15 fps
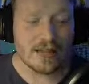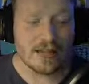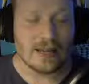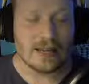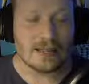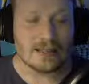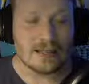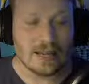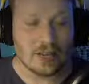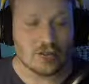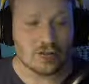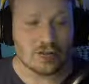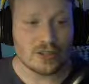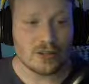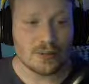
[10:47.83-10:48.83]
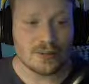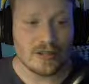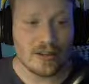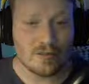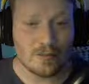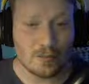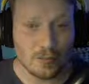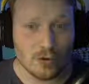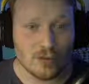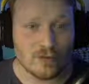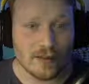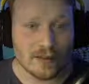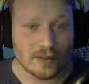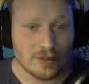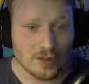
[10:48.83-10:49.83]
is naturally going to have more
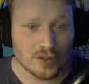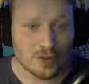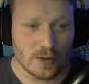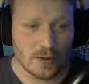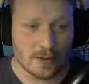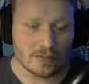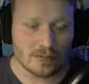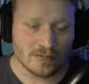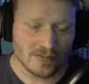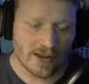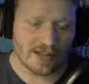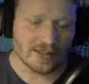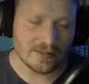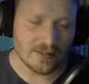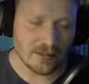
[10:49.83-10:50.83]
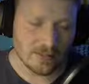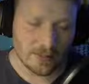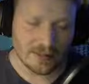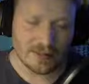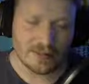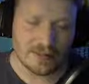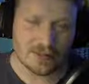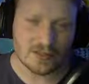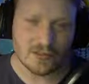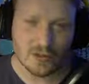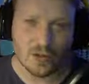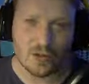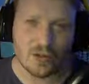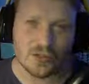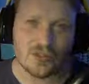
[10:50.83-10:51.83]
value to it, providing the abilities, of
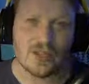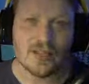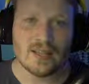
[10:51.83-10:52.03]
course,